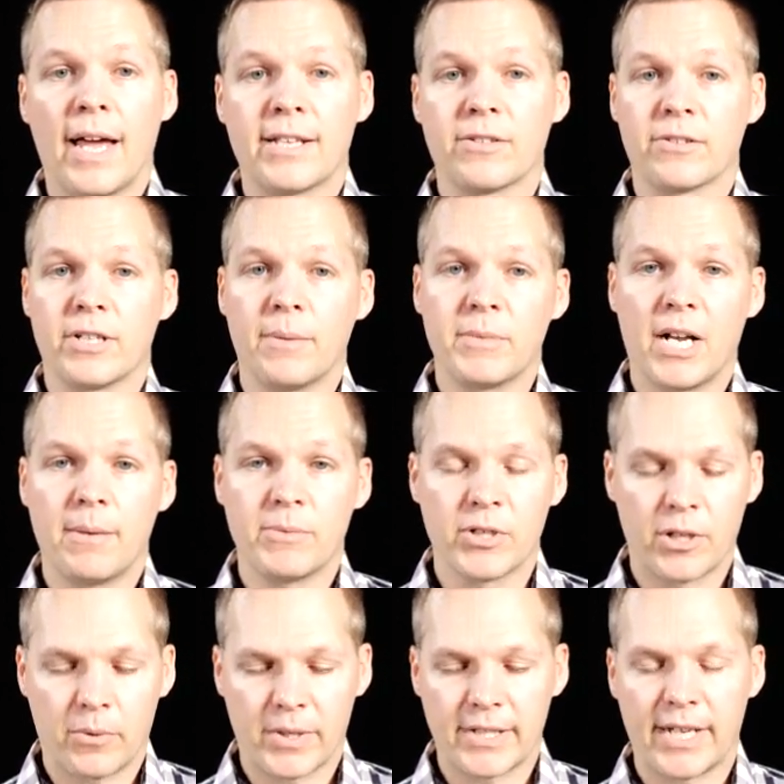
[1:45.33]
And so sometimes
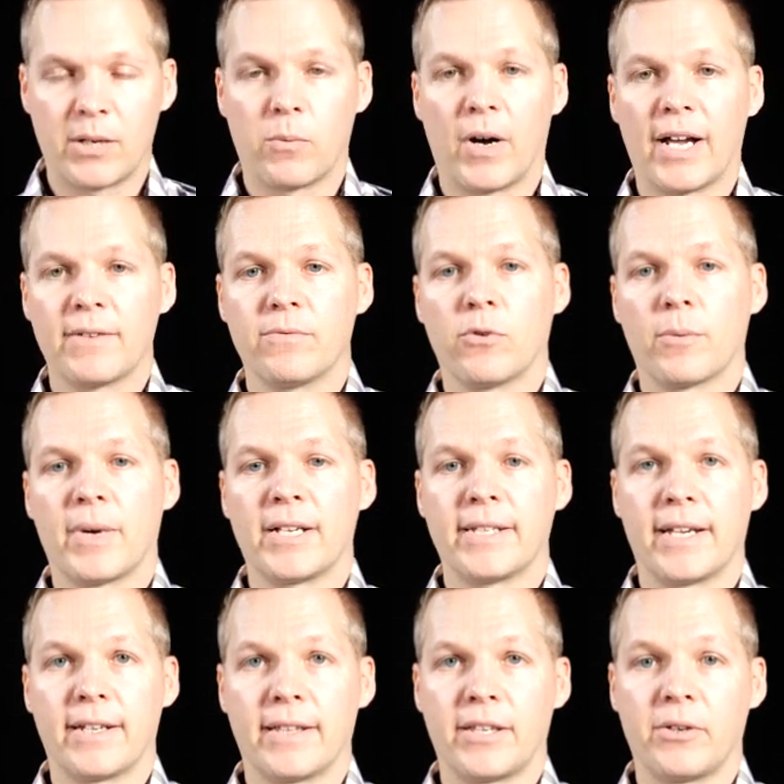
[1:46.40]
you're going to want to take wide format
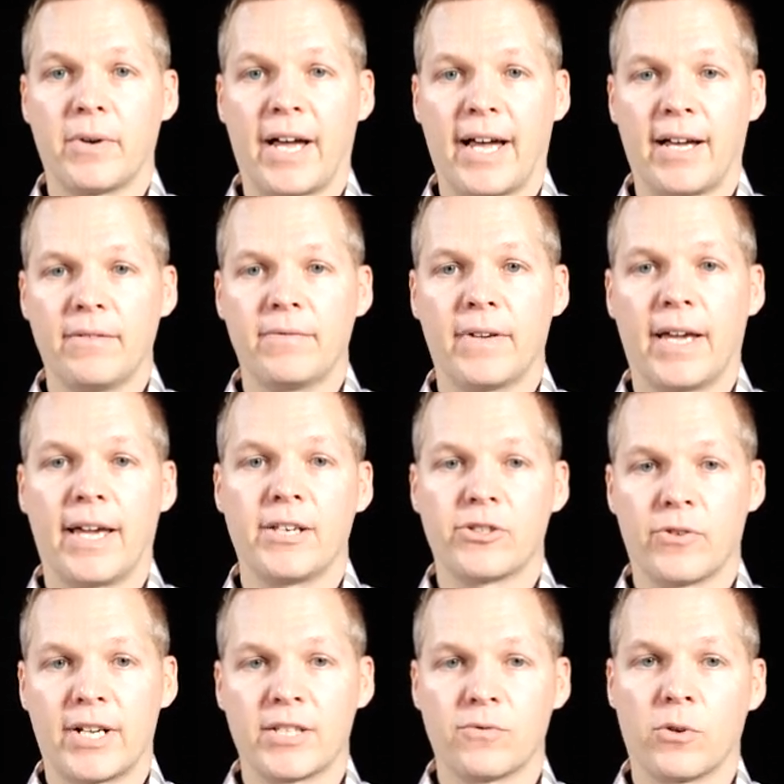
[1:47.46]
data that you have and
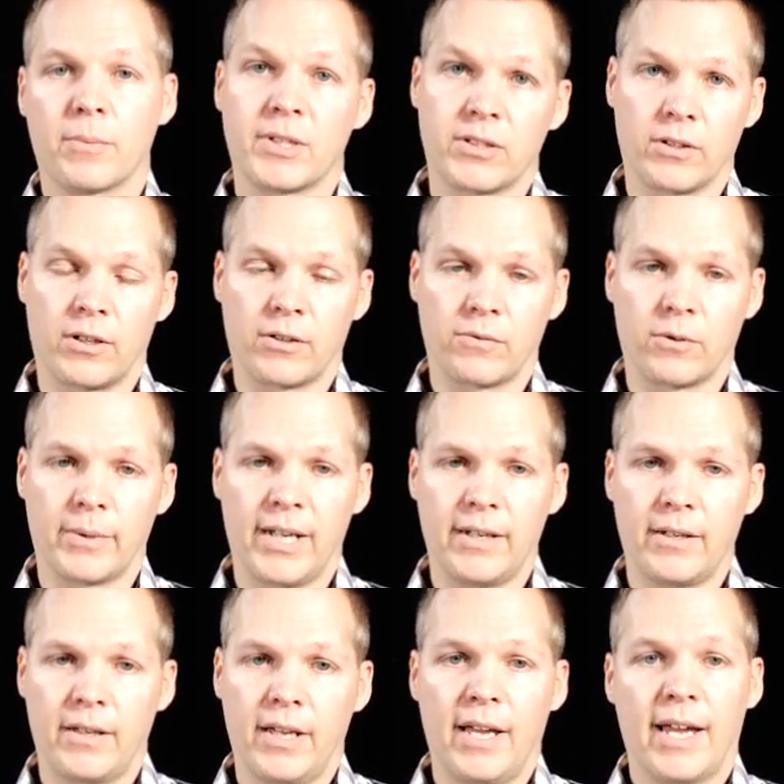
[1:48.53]
transform it to long
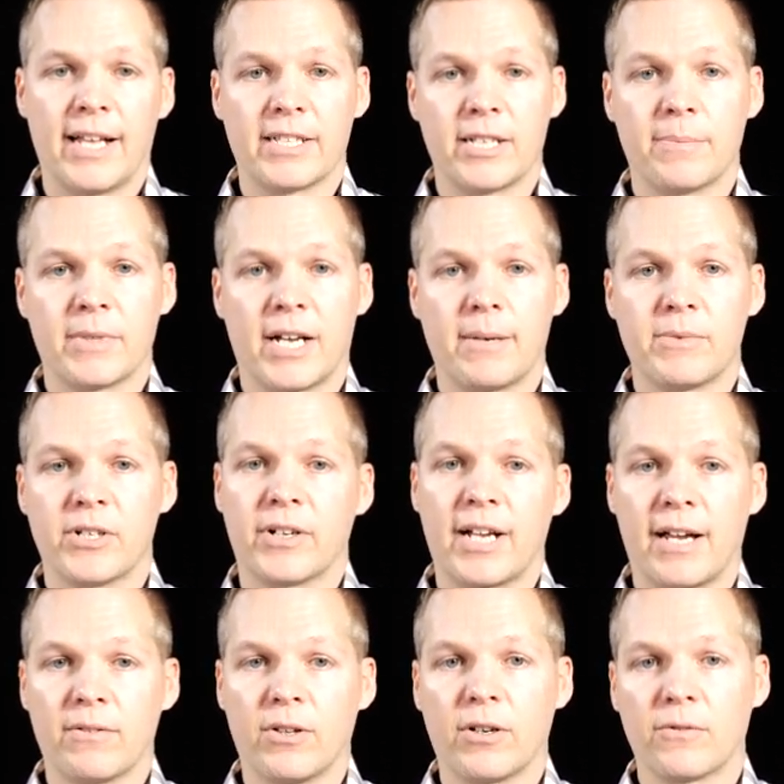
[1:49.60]
format. And sometimes you're
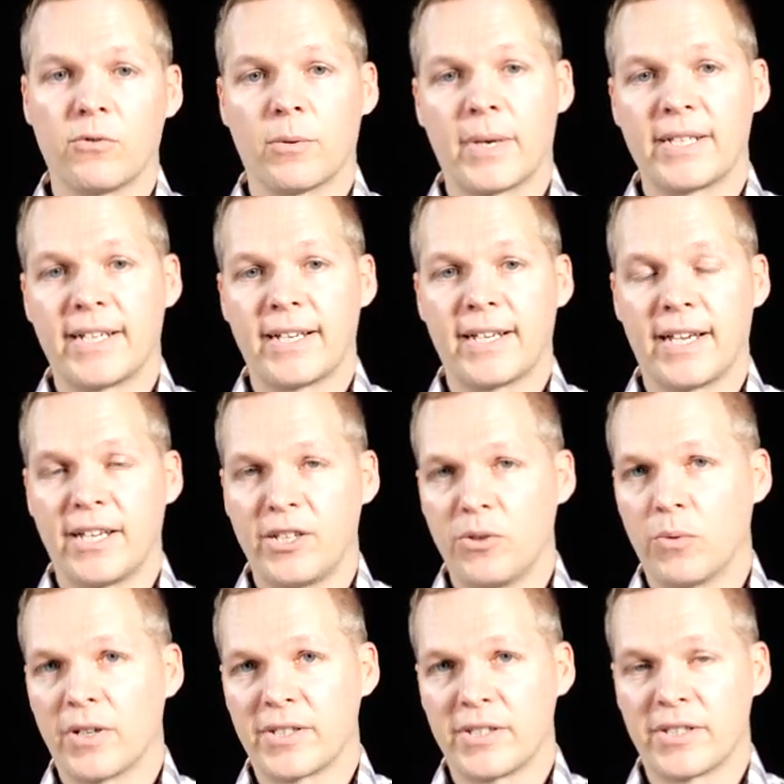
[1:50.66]
going to have long format data and
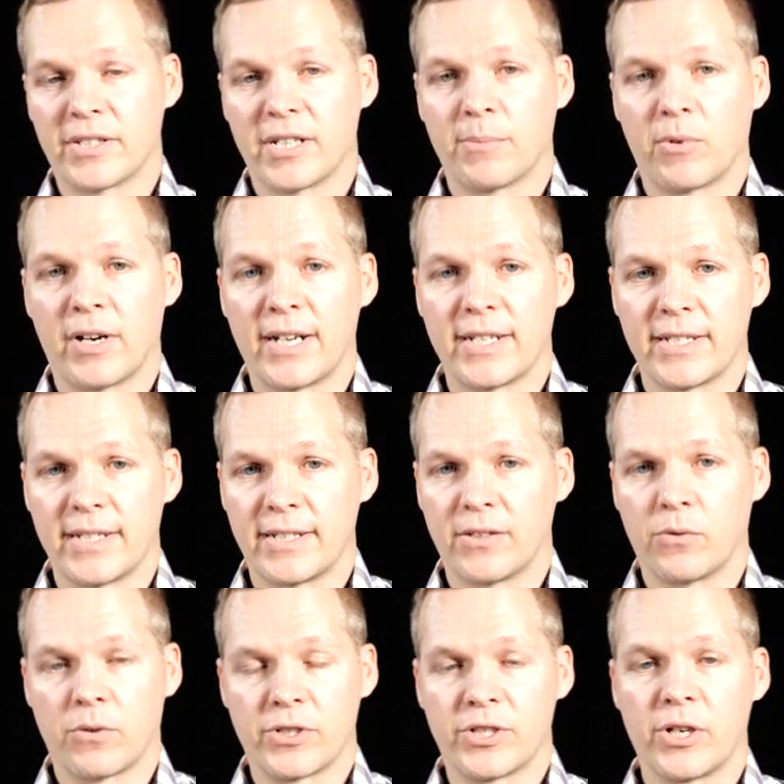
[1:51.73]
you want to summarize it
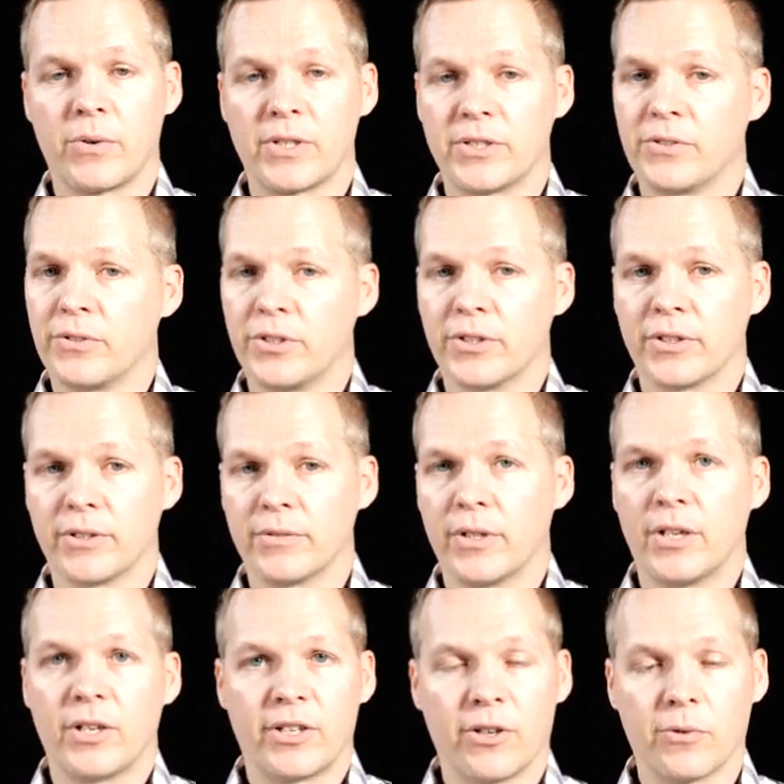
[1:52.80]
or show it to your
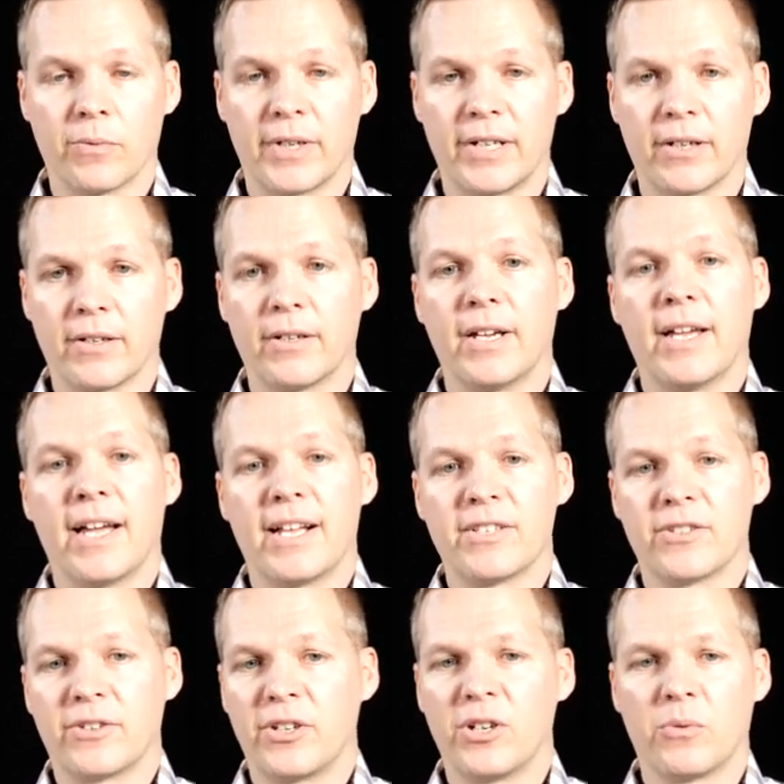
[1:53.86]
reader. And
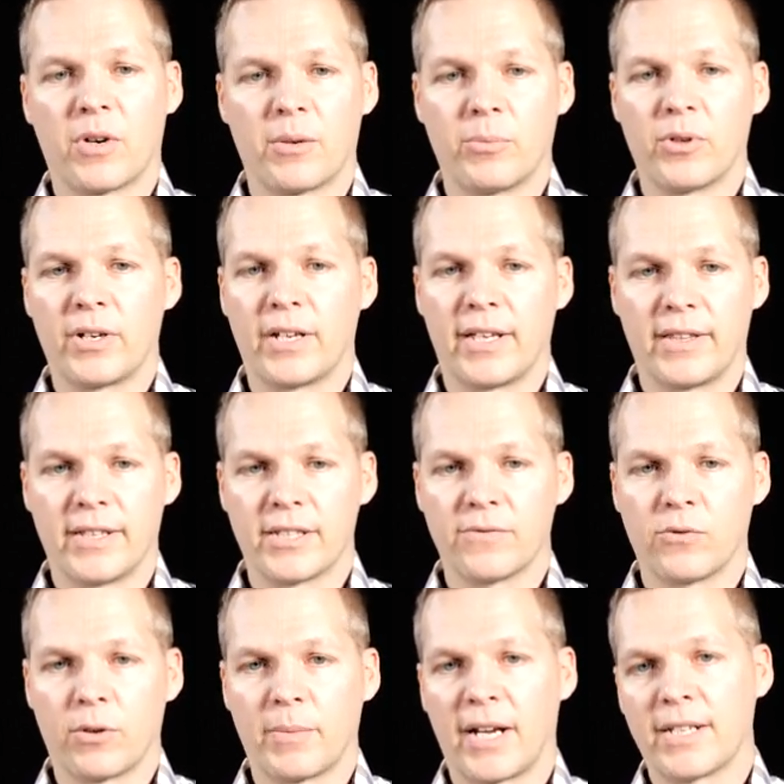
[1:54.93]
so you don't want to put it in this
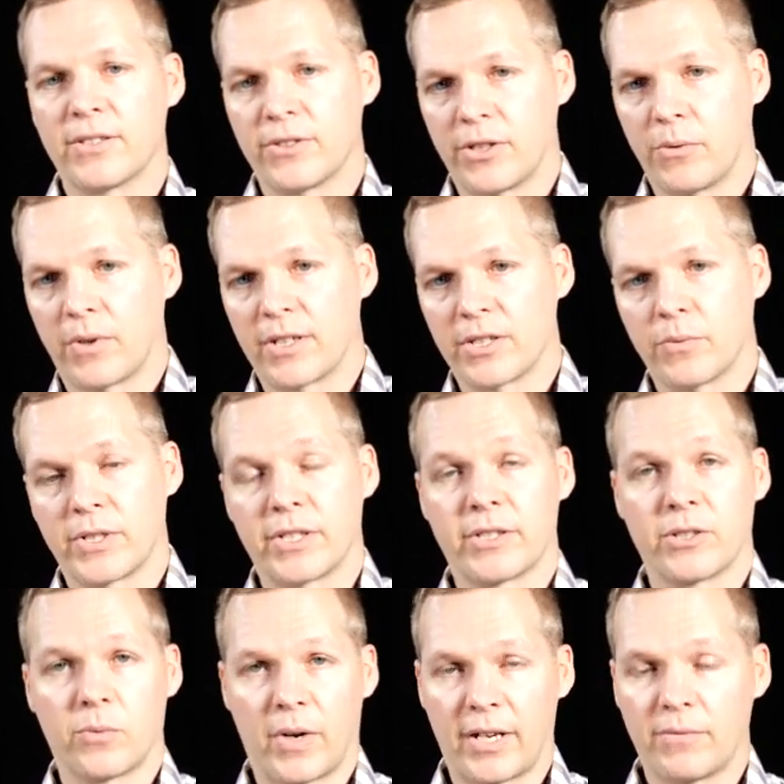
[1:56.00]
format, so you want to switch
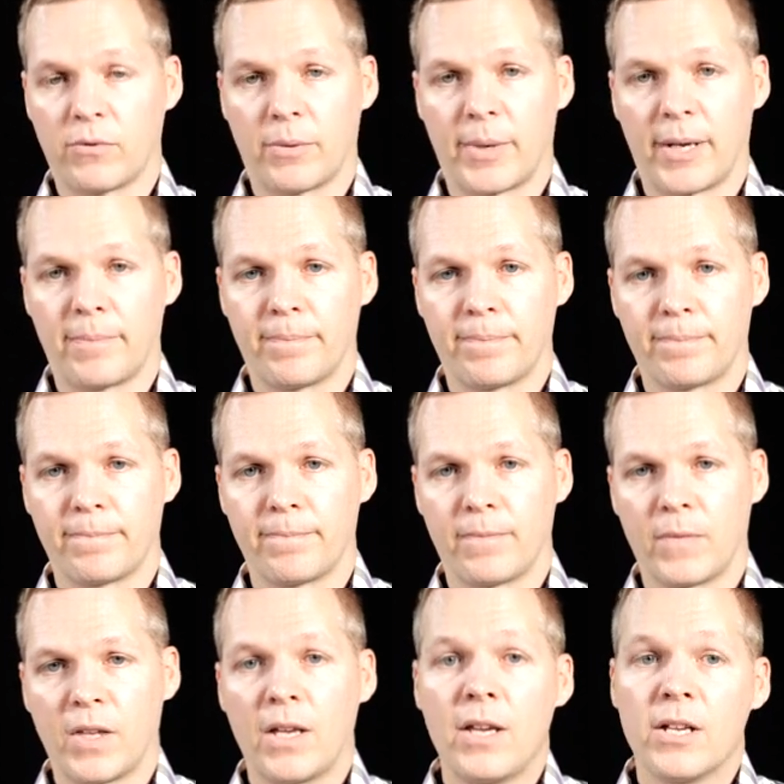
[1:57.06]
it to wide format.
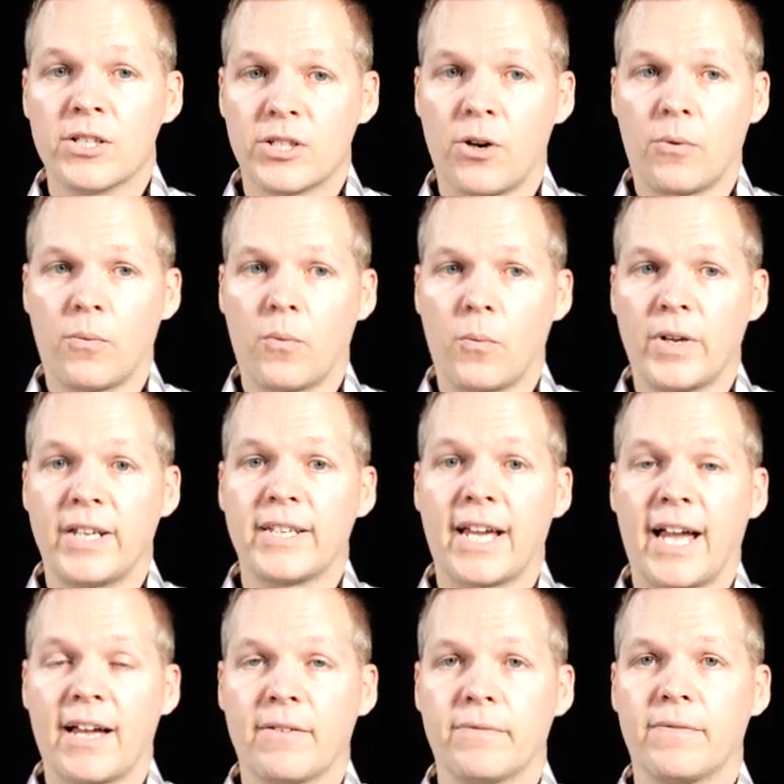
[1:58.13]
So we need to
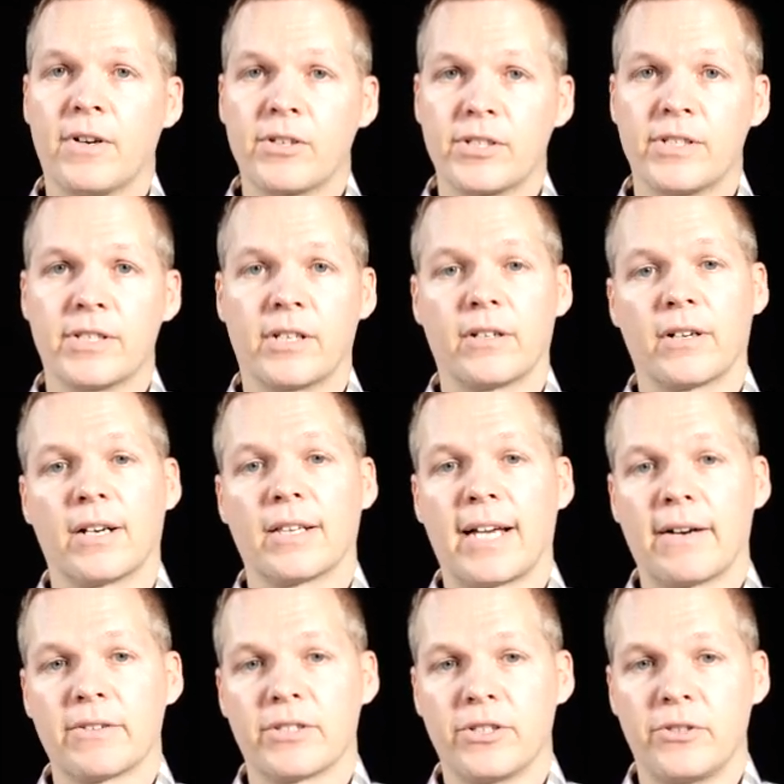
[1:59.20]
have functions that are going to
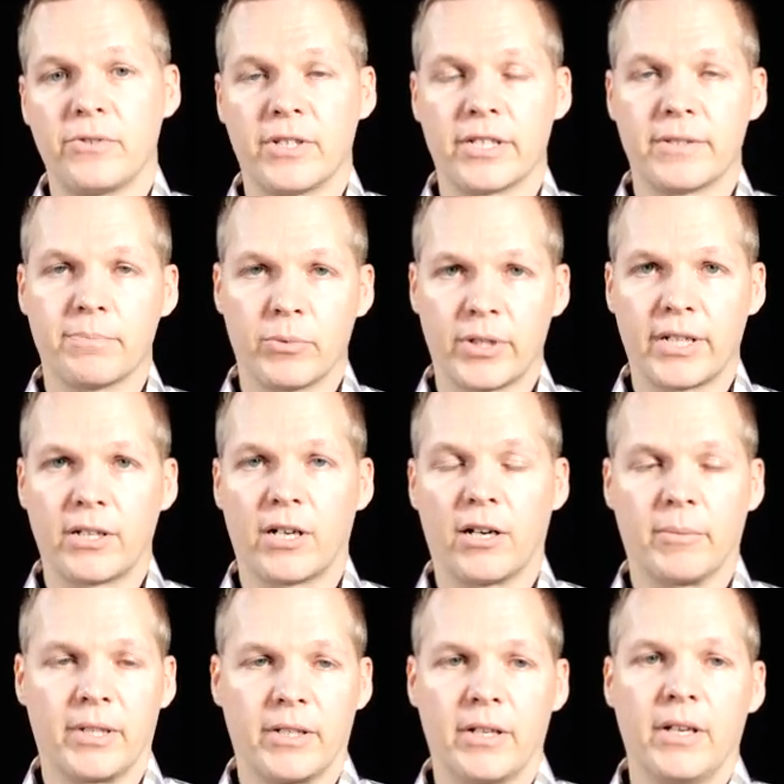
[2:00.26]
allow us to do this pretty
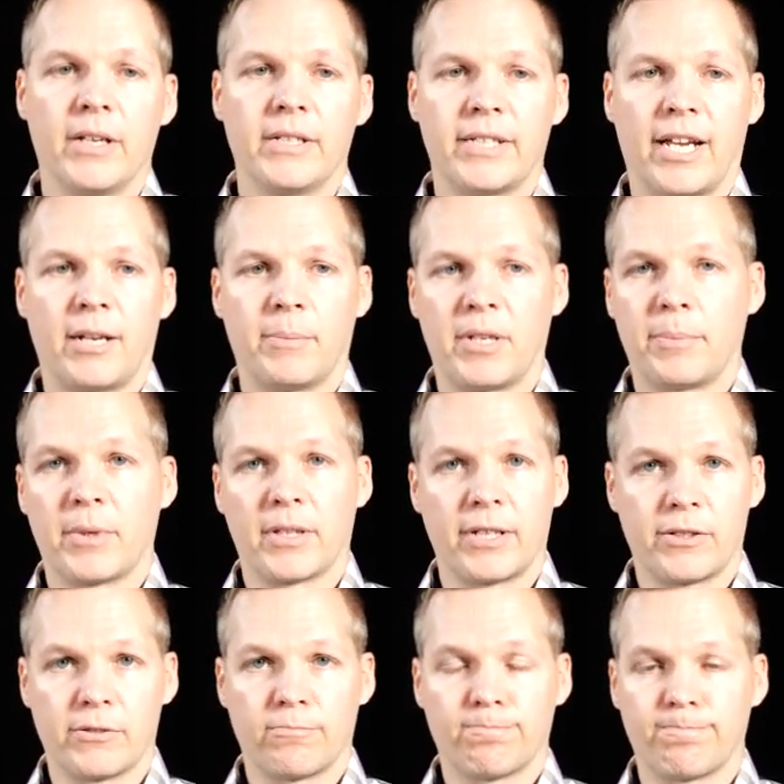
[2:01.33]
common data
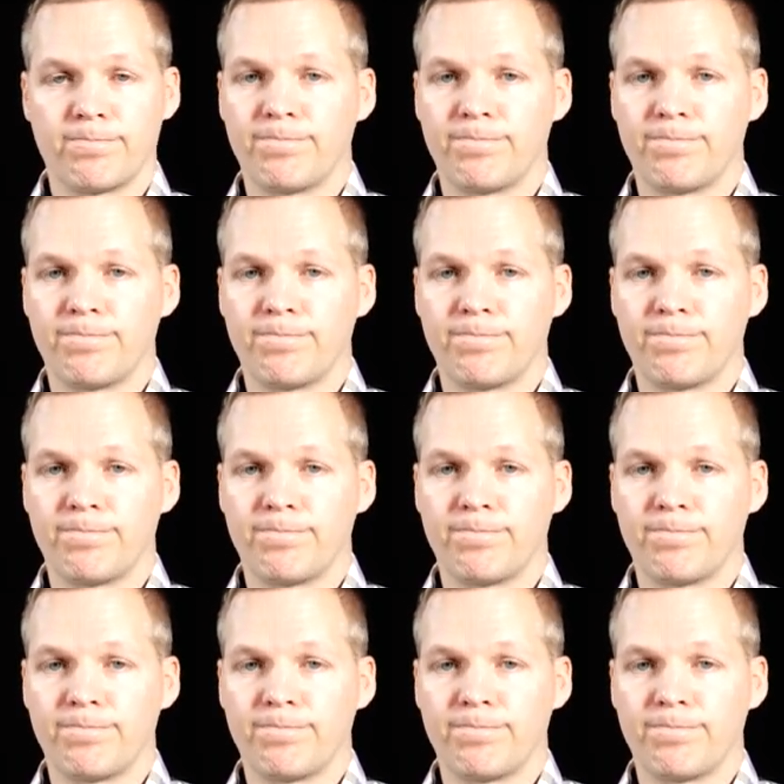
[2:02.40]
manipulation.